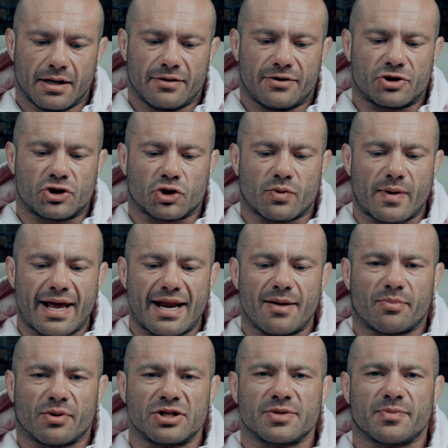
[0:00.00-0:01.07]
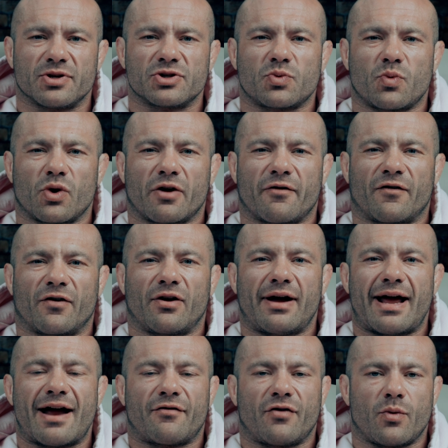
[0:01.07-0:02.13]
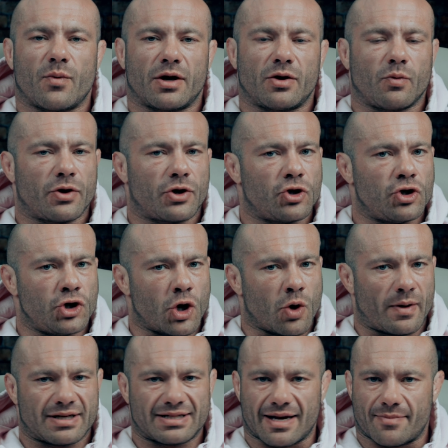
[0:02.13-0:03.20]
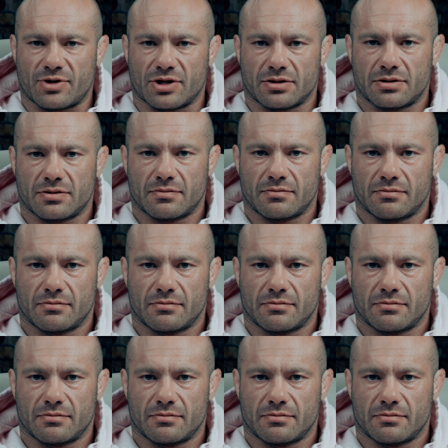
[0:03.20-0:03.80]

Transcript: The training principles work for everyone with no exceptions.